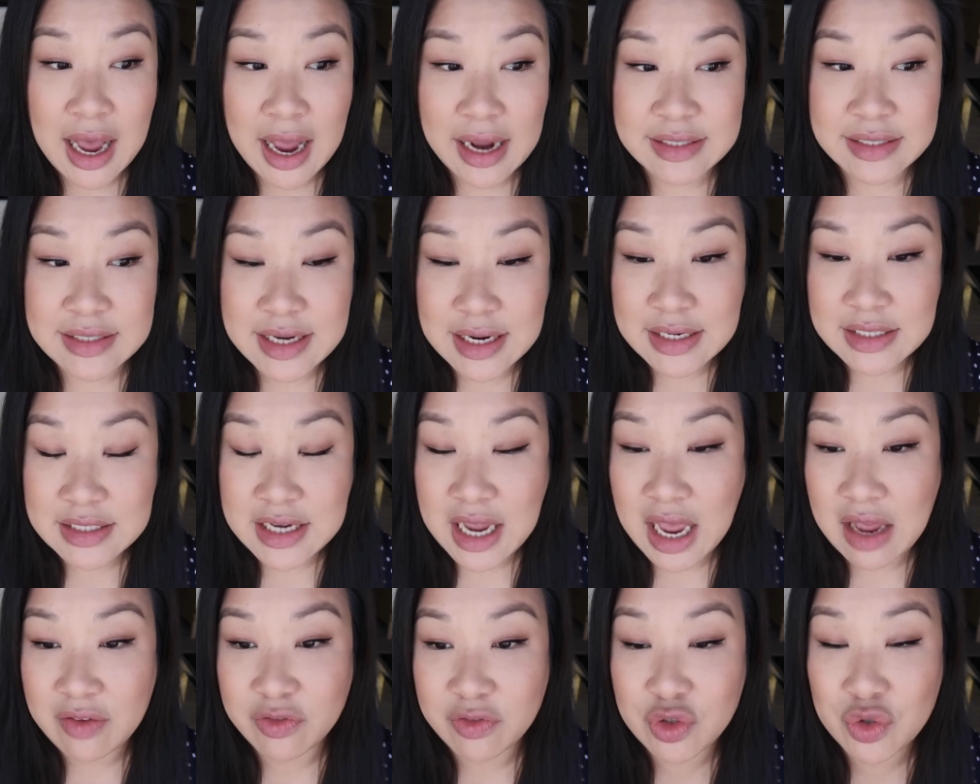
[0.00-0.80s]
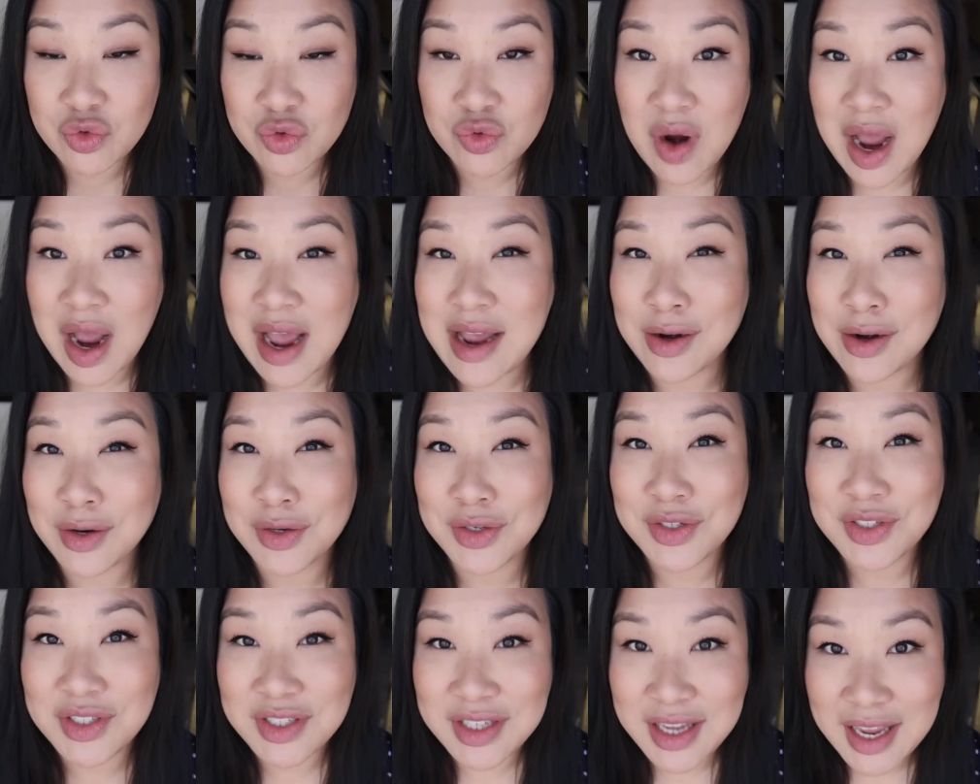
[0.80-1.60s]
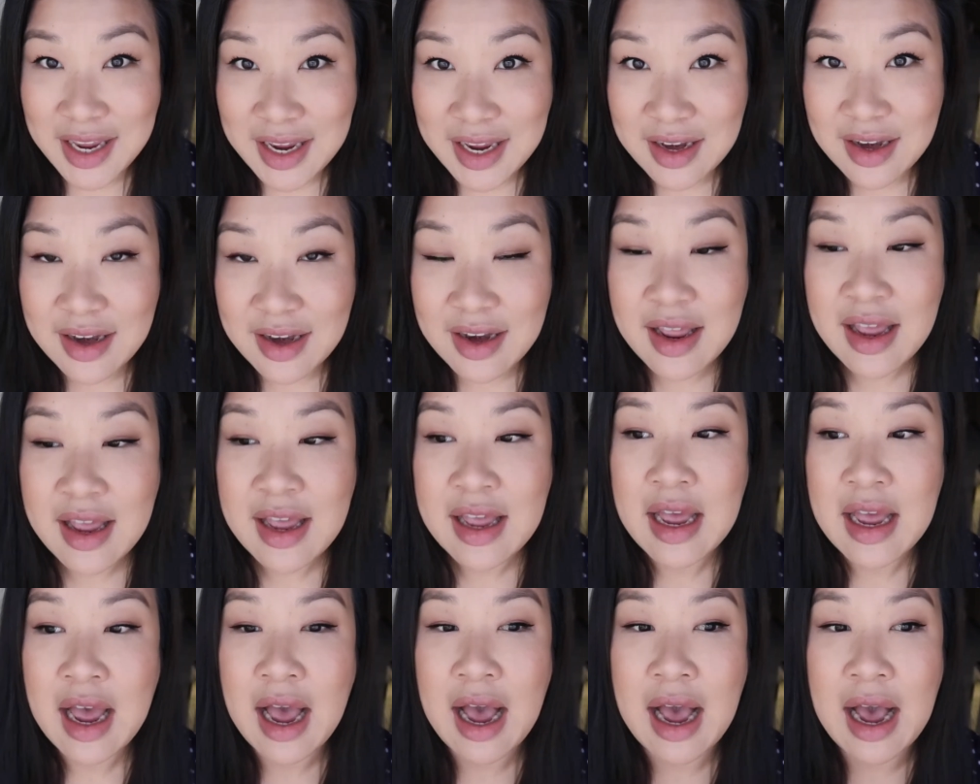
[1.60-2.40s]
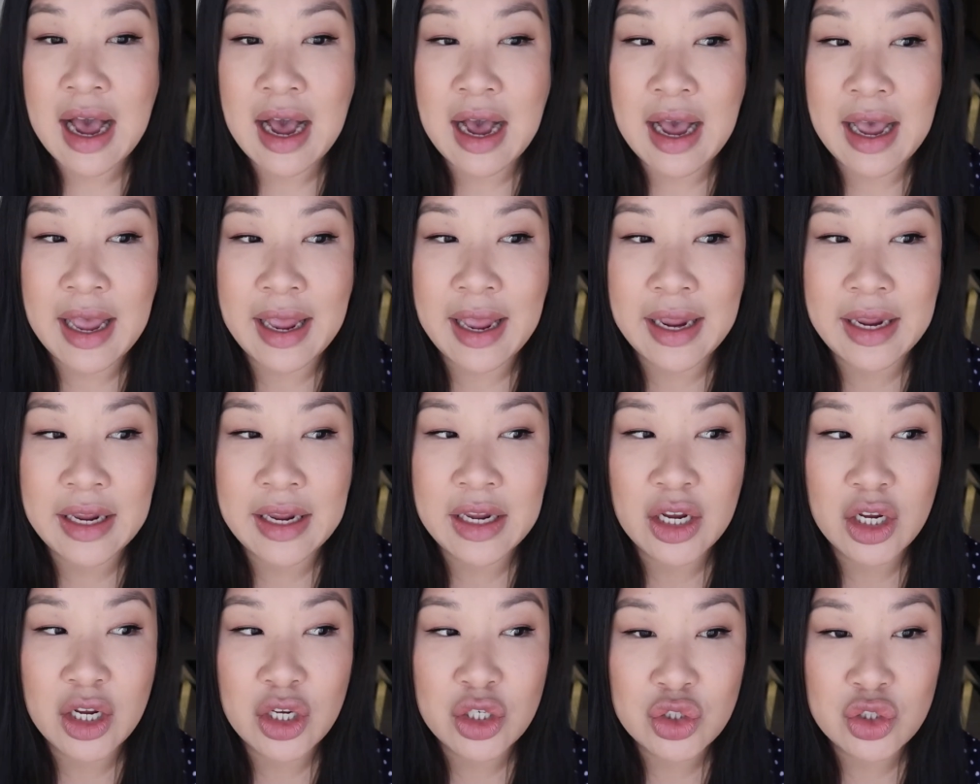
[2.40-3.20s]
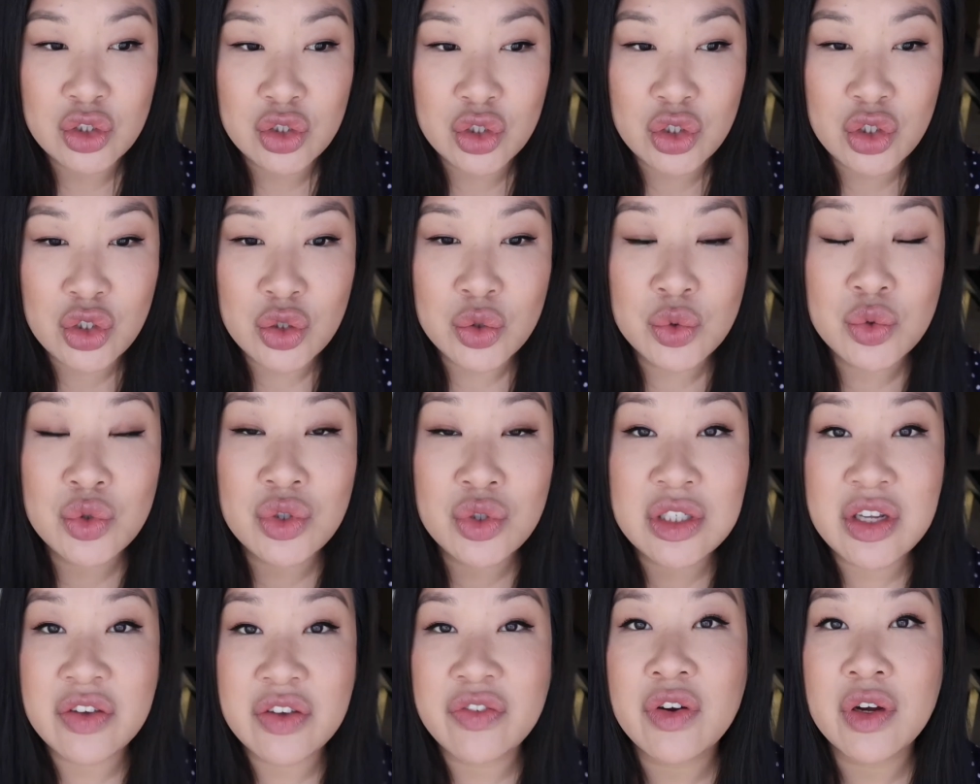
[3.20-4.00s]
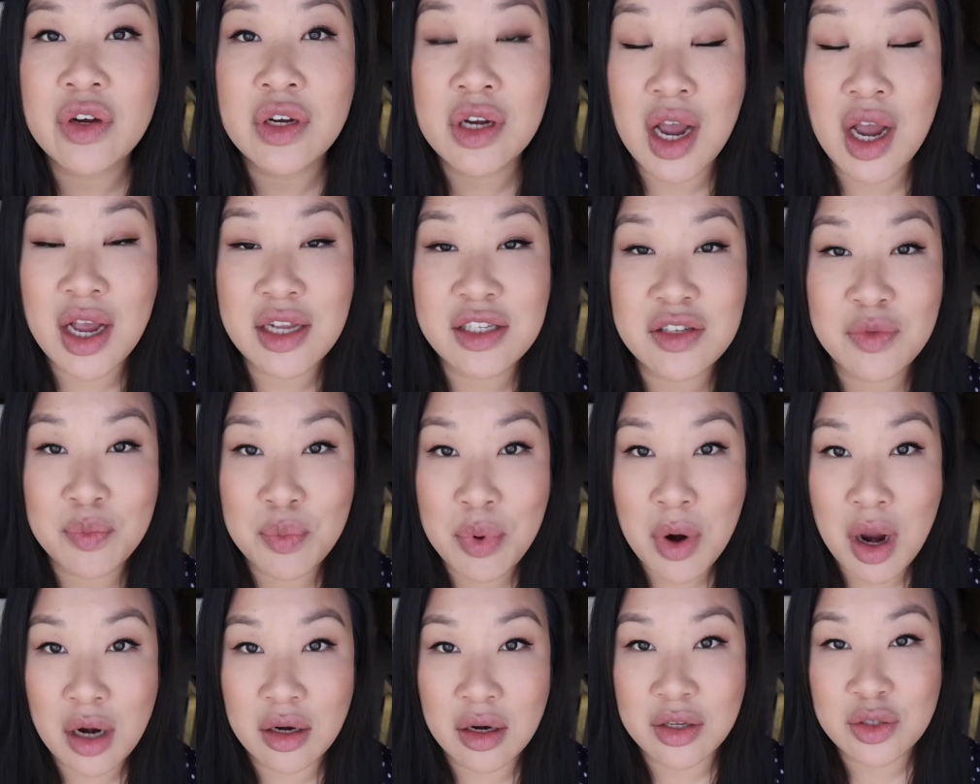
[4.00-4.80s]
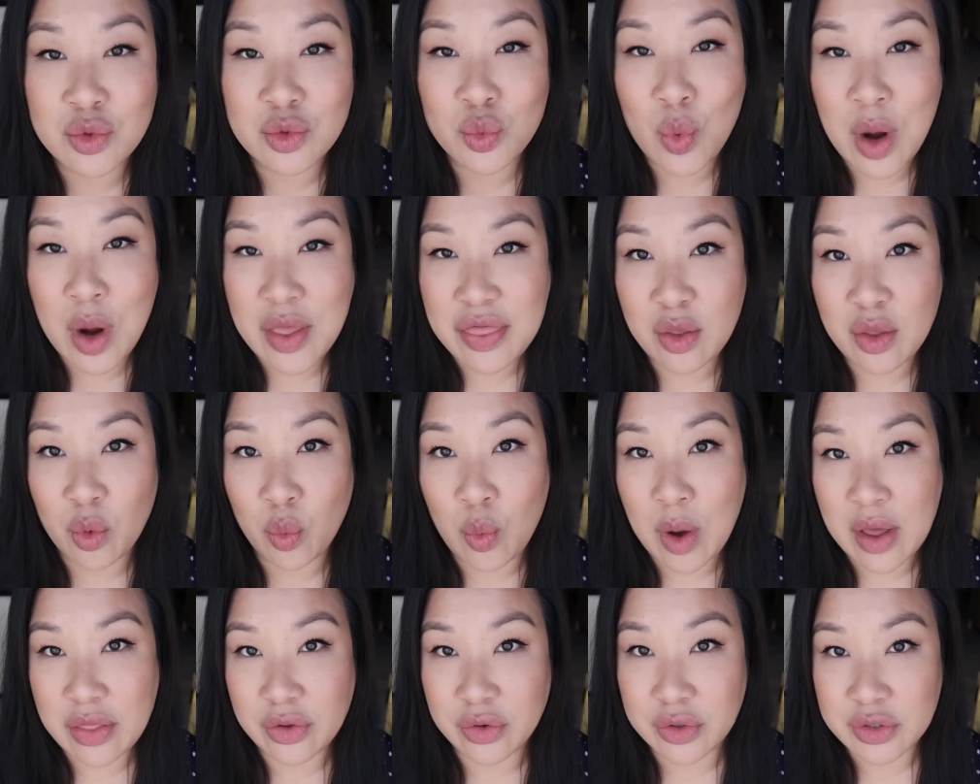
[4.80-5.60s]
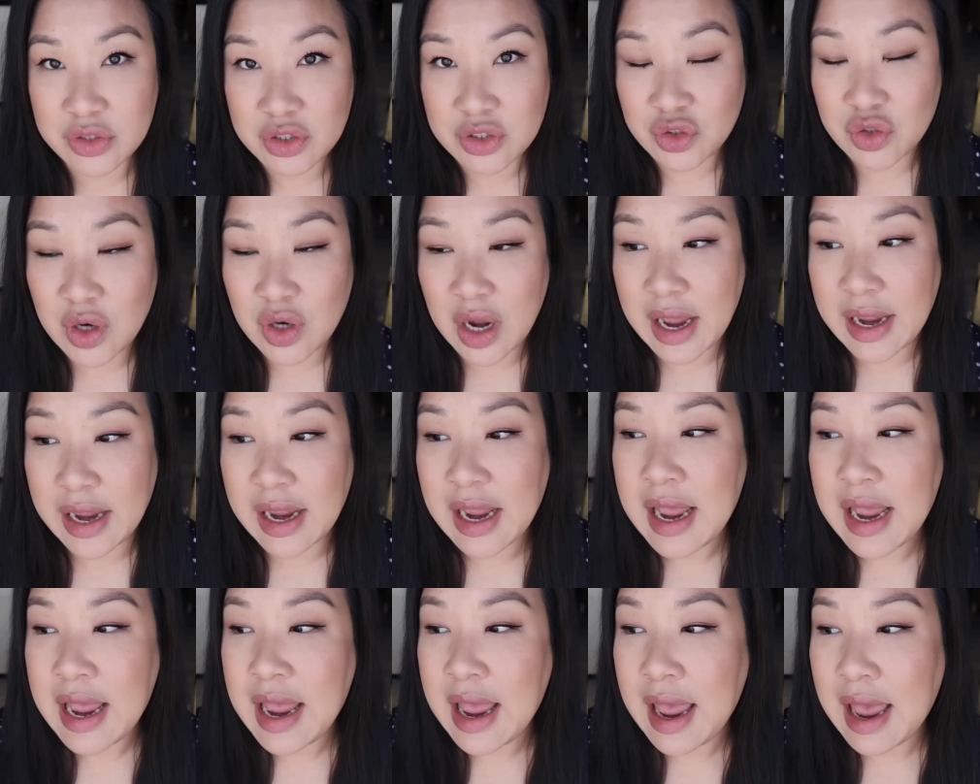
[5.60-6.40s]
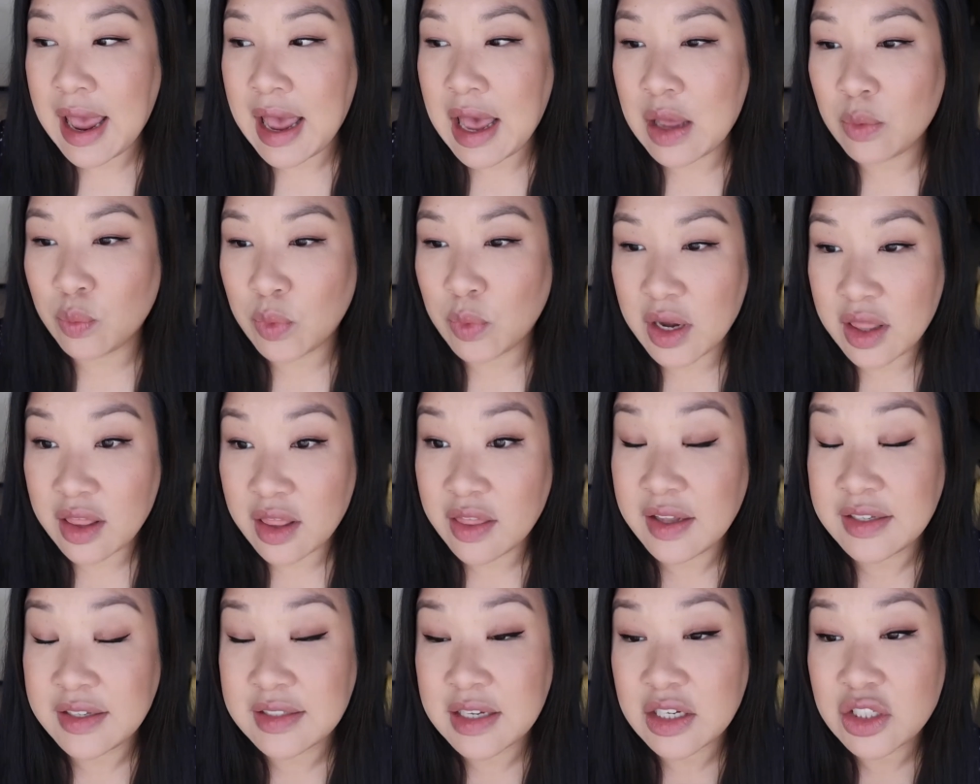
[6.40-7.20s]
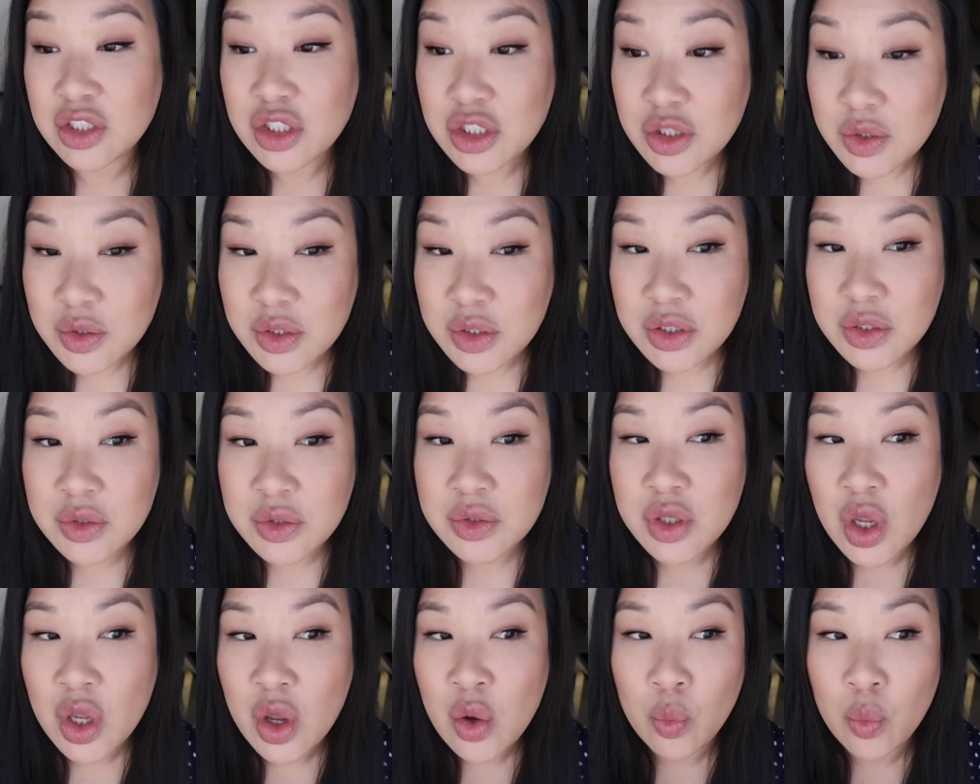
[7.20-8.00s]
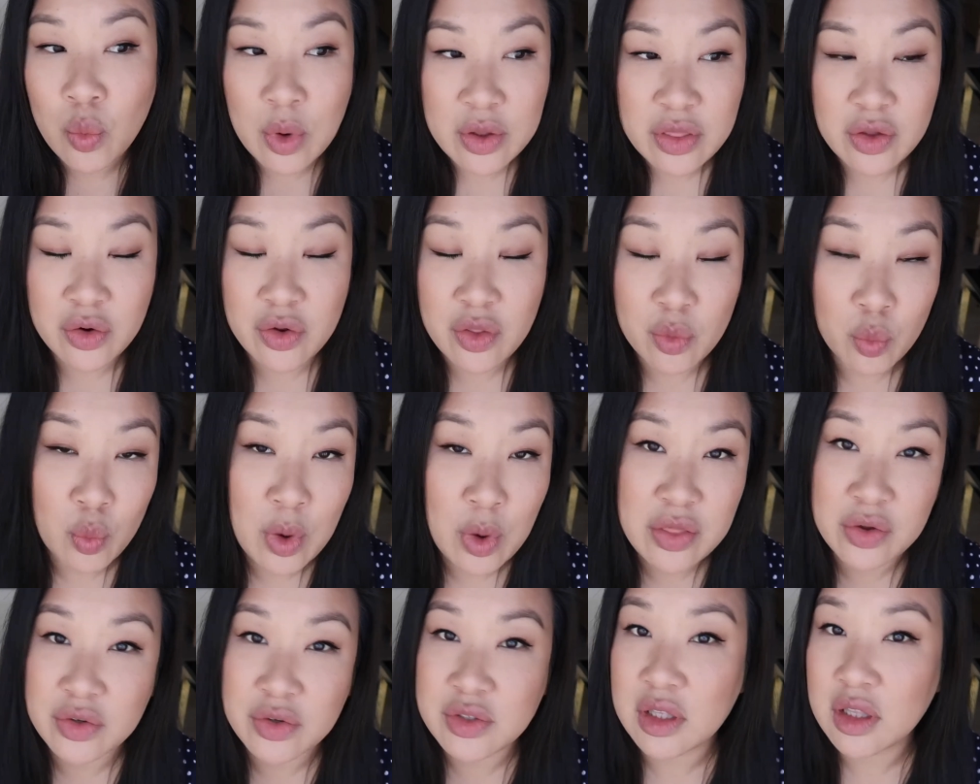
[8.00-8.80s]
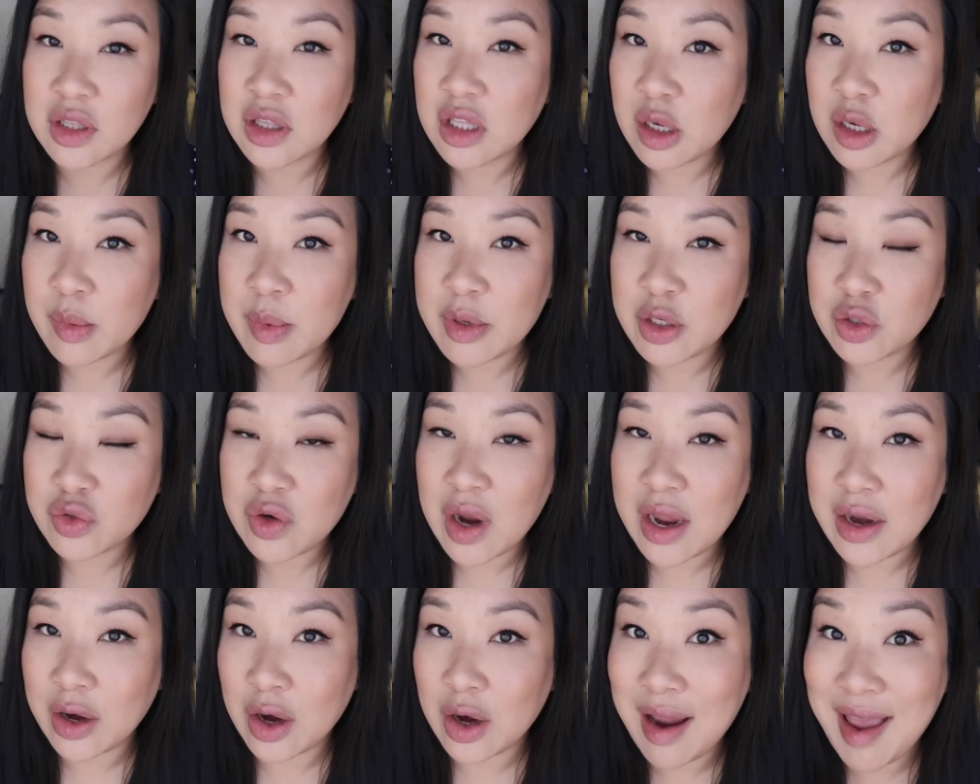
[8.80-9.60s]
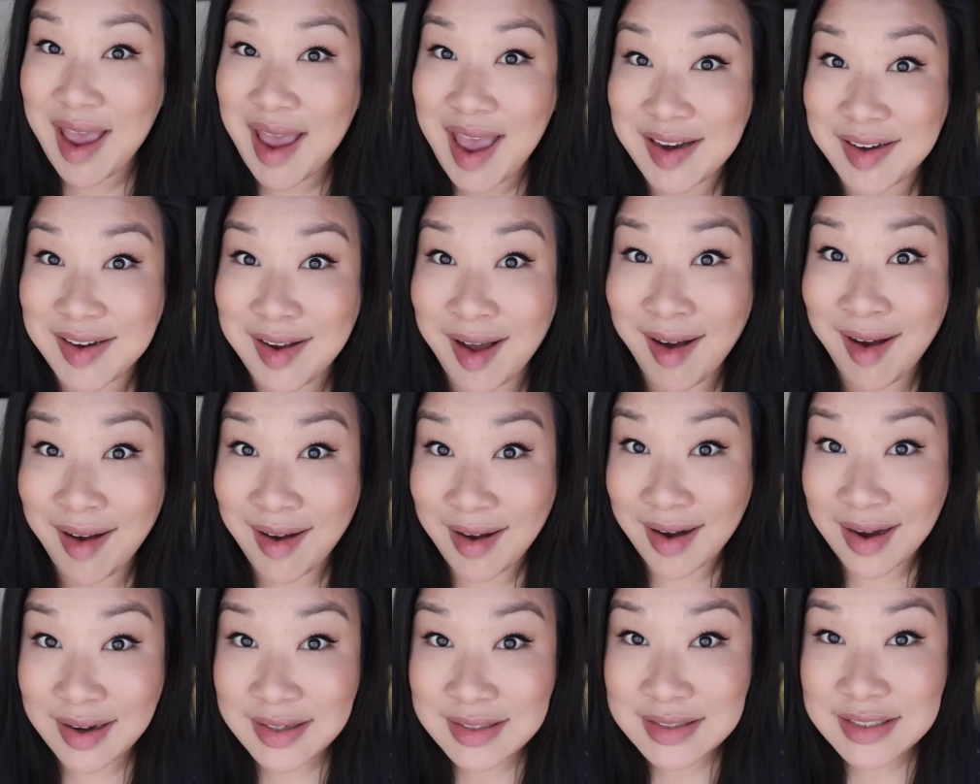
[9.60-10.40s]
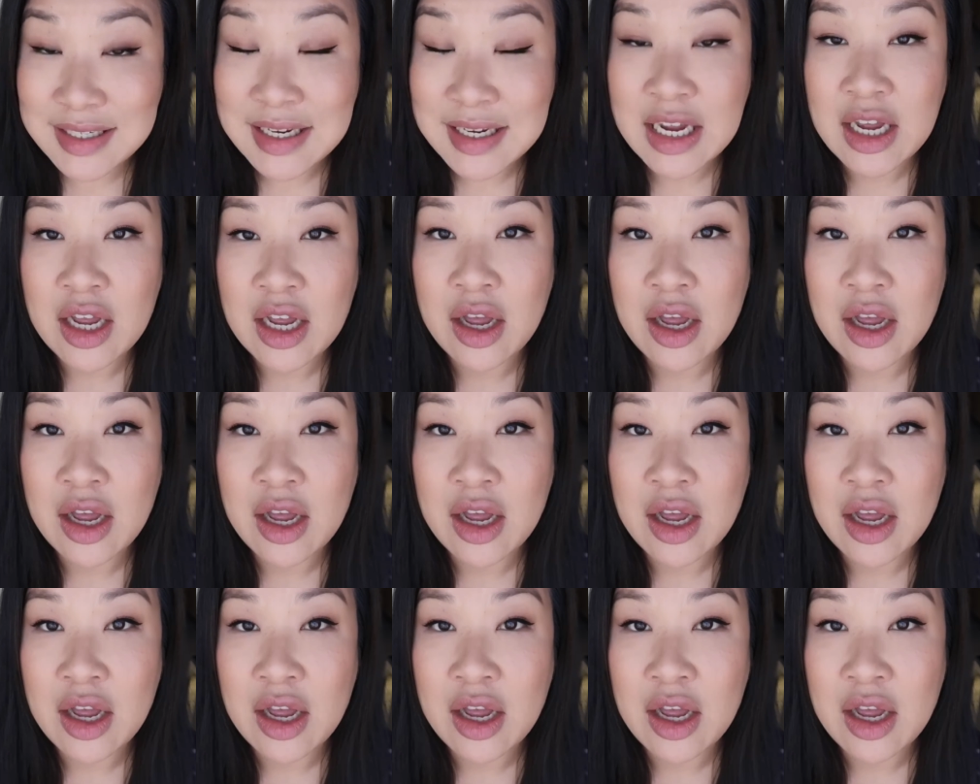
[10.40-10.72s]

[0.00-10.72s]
I tend to have drier skin, I use different kinds of products when the weather is dry. And one of the things I do use when the weather's a little bit drier and hot